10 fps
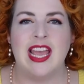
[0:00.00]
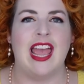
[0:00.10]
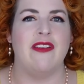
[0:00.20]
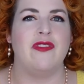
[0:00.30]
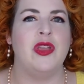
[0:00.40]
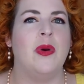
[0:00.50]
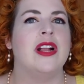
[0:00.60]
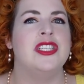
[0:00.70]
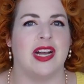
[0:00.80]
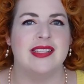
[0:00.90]
If you
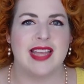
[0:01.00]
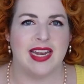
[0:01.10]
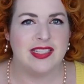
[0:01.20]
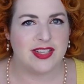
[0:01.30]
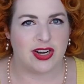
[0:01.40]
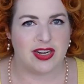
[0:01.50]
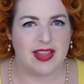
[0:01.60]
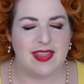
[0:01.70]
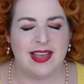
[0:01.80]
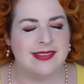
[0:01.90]
are just getting started
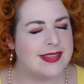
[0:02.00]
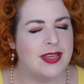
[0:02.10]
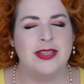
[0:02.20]
in this,